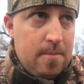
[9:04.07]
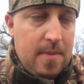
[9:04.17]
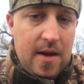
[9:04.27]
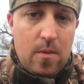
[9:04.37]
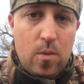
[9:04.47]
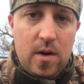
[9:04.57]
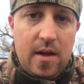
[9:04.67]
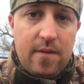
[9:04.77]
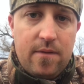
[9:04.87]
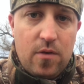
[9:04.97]
man, what
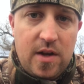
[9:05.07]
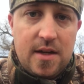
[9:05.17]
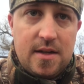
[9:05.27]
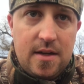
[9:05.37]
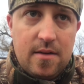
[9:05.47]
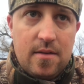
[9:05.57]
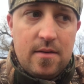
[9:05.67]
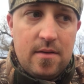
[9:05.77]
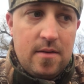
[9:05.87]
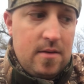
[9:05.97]
a freaking deer.
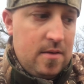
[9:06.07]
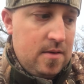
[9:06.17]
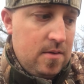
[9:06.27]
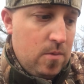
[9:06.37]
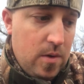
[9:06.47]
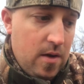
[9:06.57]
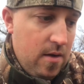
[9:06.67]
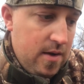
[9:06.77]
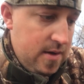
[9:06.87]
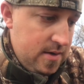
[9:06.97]
What a
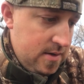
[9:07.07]
hunt.